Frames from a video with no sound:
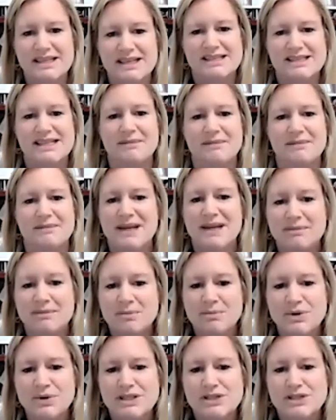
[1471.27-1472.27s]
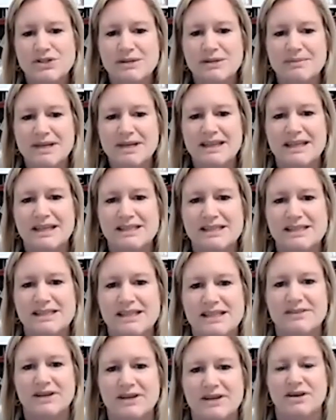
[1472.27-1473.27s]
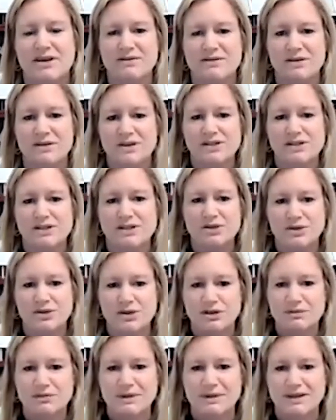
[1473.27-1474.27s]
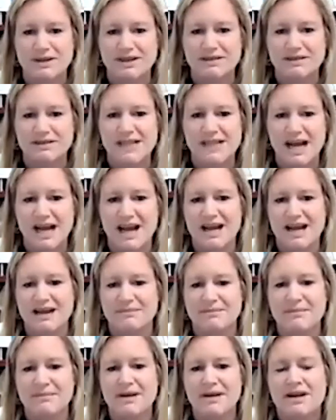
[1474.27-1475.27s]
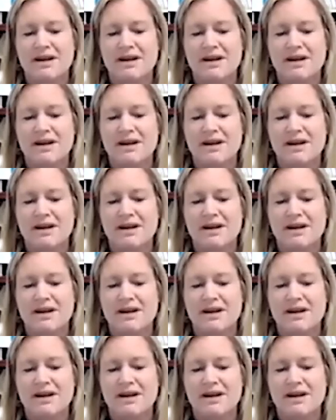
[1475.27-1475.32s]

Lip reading: is that pinpoint treatment that's given over a shorter period of time.